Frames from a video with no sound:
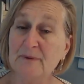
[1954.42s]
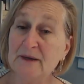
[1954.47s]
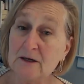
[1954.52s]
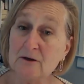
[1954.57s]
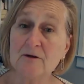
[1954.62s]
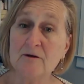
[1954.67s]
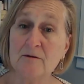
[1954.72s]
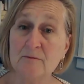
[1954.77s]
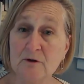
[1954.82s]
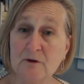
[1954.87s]
And
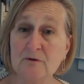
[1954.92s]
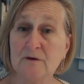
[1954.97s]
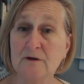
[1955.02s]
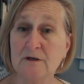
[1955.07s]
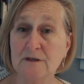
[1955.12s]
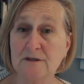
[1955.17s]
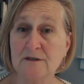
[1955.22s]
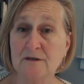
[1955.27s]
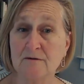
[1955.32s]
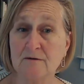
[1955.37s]
being
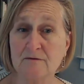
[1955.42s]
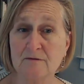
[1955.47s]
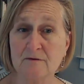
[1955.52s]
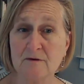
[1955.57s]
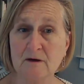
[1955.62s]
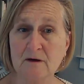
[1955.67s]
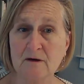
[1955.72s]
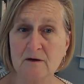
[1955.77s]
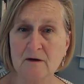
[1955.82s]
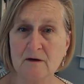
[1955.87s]
communicative.
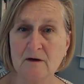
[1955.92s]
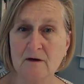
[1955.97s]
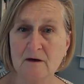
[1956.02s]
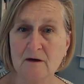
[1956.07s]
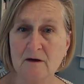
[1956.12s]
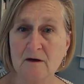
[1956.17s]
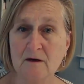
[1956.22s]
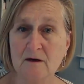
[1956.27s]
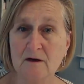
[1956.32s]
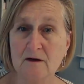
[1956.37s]

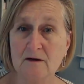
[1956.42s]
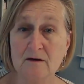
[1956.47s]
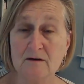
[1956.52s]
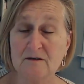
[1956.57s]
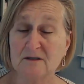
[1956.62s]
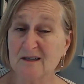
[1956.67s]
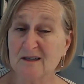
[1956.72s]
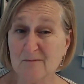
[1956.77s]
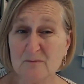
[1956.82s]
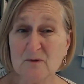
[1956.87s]

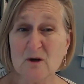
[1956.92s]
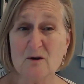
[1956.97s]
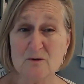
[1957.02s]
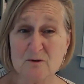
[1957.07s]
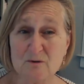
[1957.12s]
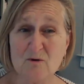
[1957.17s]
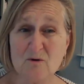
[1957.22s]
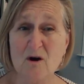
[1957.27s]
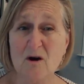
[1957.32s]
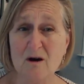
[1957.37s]
Something
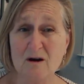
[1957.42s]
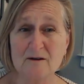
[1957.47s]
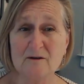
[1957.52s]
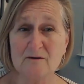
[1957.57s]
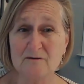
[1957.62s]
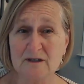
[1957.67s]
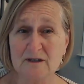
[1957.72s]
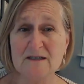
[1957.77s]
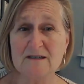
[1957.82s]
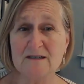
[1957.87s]
goes wrong,
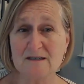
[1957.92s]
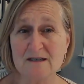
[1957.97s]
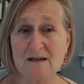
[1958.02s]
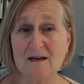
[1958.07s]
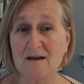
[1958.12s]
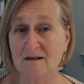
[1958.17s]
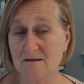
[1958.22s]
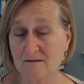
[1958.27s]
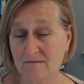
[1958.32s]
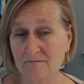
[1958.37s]
and you need to
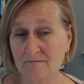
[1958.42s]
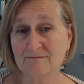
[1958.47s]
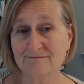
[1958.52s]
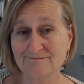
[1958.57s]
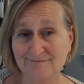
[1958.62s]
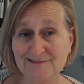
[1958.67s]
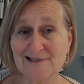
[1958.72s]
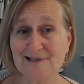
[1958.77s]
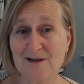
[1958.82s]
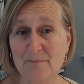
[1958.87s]
say,
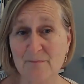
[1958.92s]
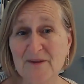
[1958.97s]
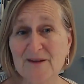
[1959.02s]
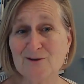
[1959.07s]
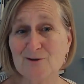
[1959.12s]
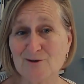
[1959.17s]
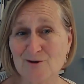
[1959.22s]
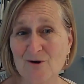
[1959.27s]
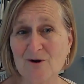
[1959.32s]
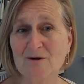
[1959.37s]

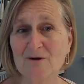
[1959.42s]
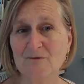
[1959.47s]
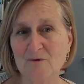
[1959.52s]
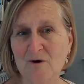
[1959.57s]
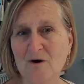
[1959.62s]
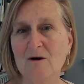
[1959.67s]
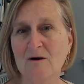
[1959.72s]
something's gone